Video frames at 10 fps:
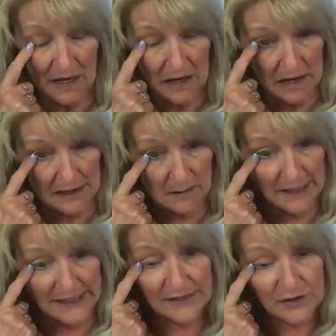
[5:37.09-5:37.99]
Uh, I got
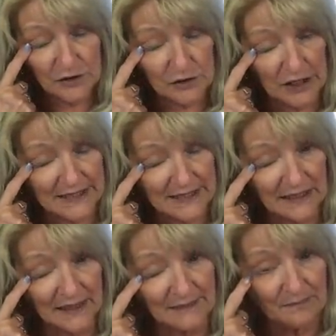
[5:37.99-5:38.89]
my Easter dress
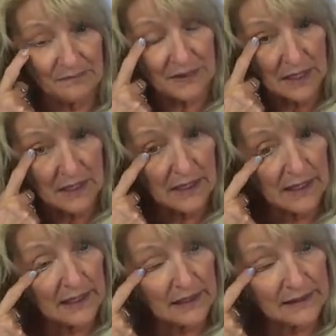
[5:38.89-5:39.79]
done,
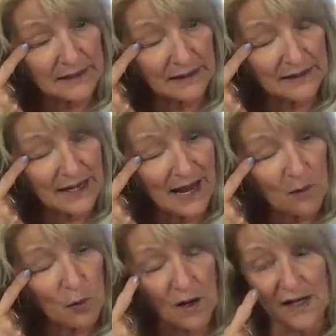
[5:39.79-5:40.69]
and
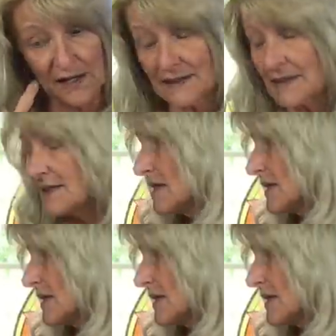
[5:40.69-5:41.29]
that was